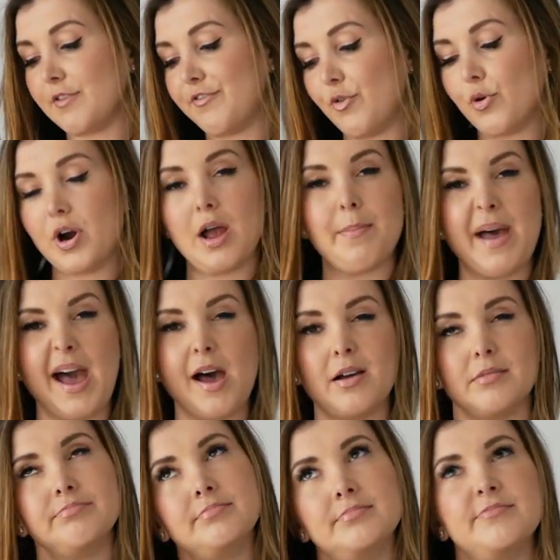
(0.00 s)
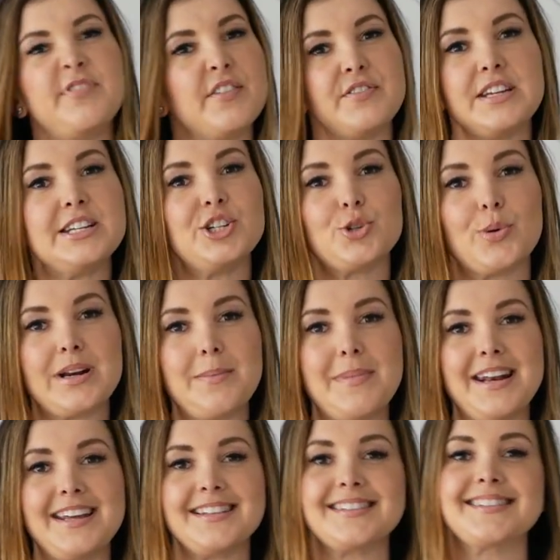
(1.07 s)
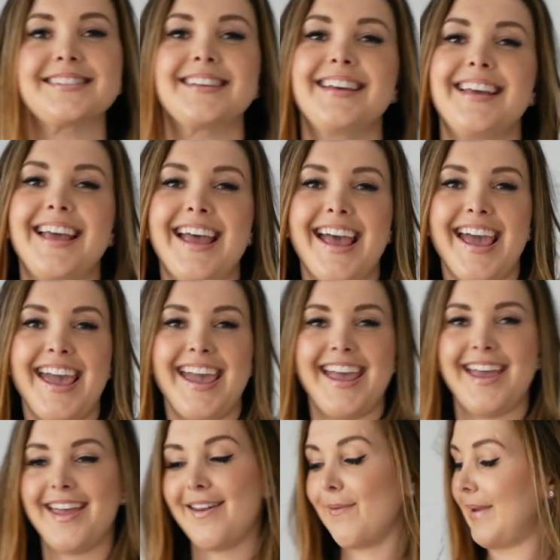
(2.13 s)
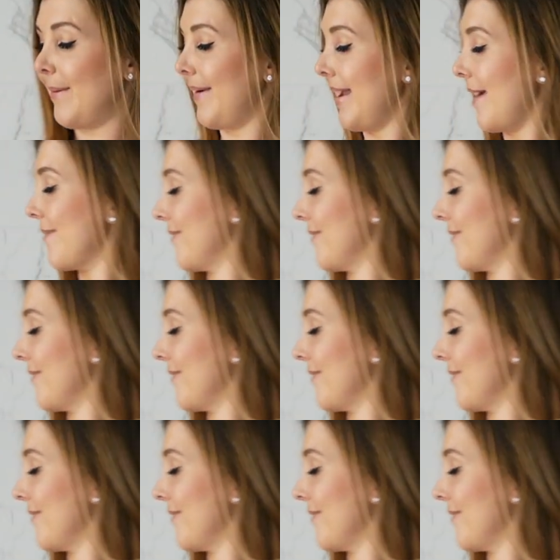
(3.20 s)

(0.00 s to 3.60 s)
for about 15 to 20 minutes. And here we go.